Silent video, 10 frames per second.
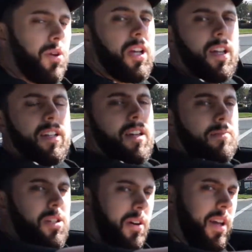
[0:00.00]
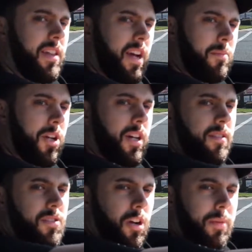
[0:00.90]
really like them, so I think I'm gonna
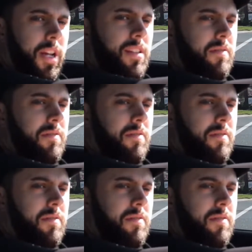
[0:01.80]
terminate the